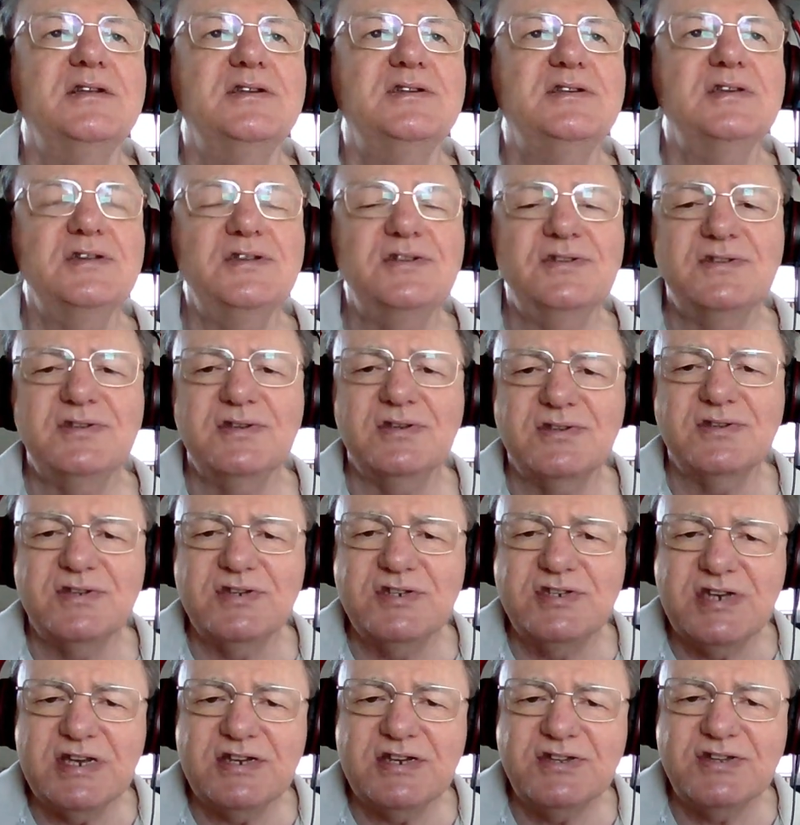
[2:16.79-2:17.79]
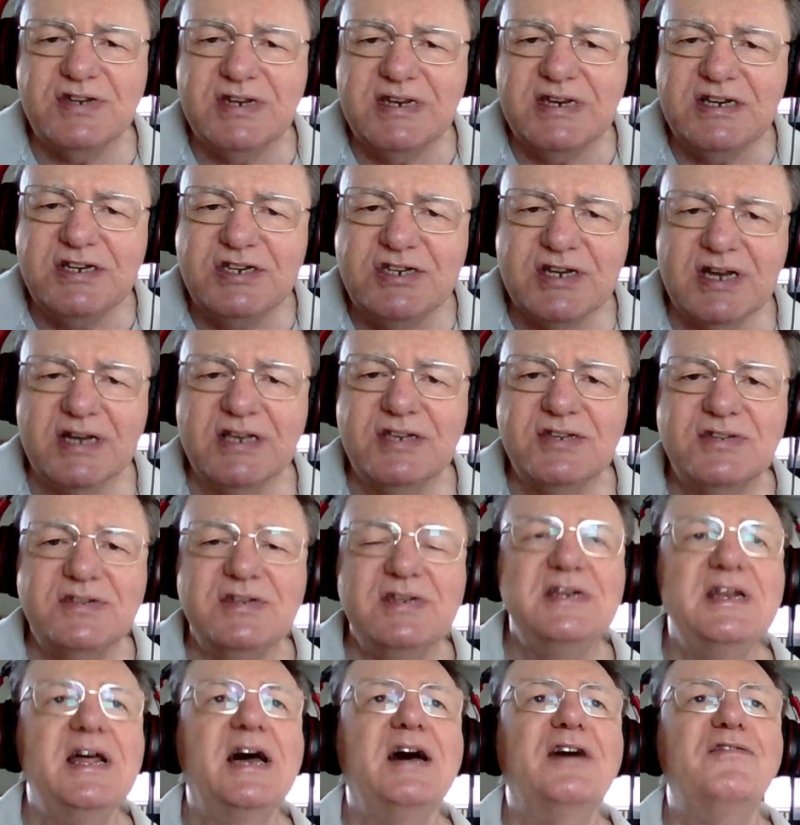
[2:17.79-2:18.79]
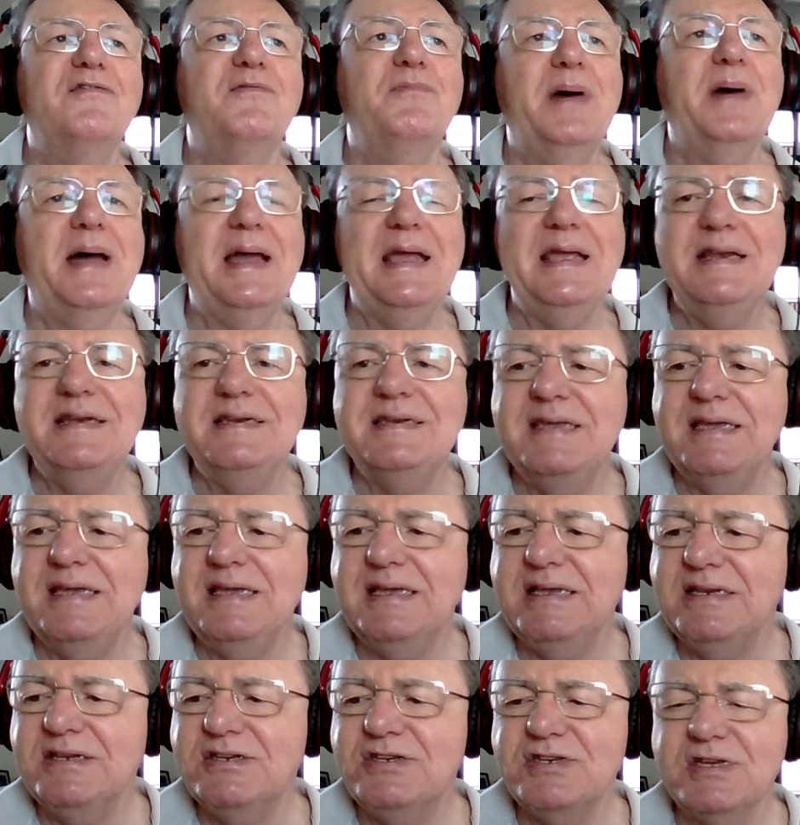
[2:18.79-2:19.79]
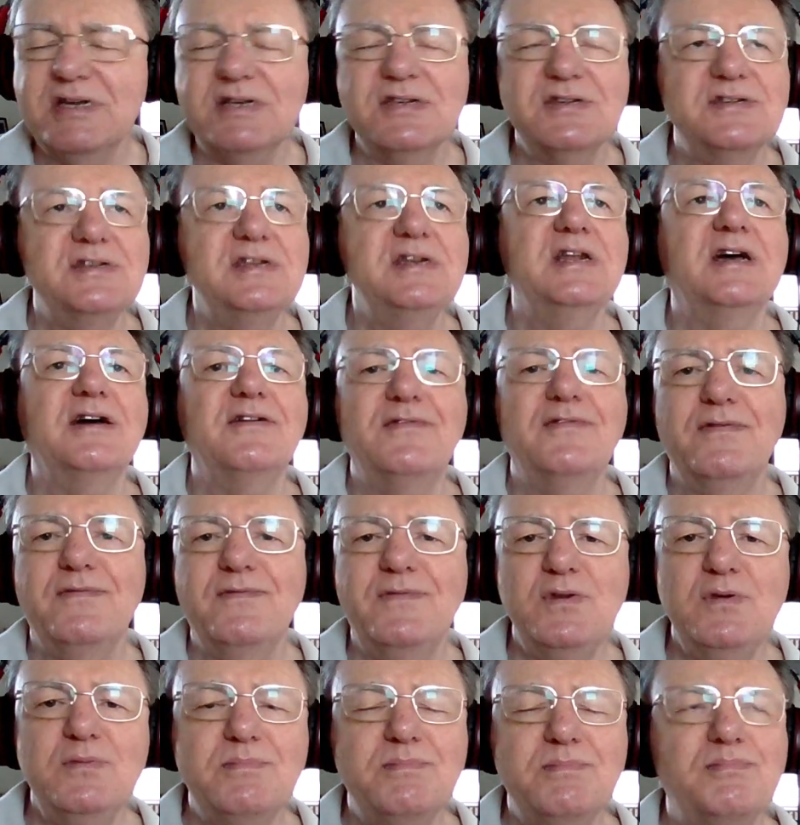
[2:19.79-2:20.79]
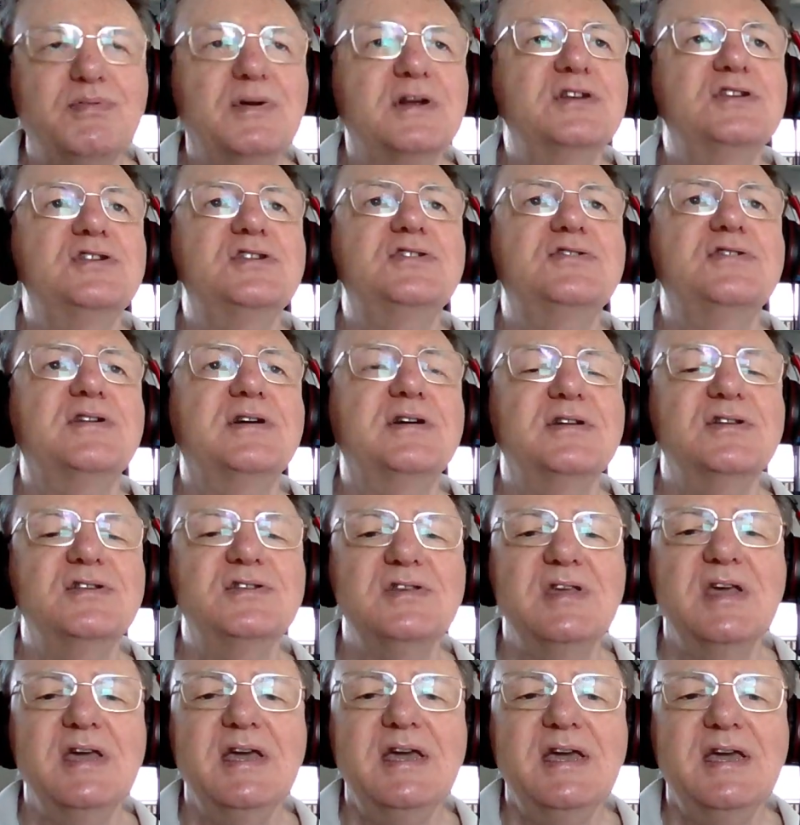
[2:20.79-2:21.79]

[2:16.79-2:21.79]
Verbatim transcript: Just suggesting just enough, painting just enough, a few brushstrokes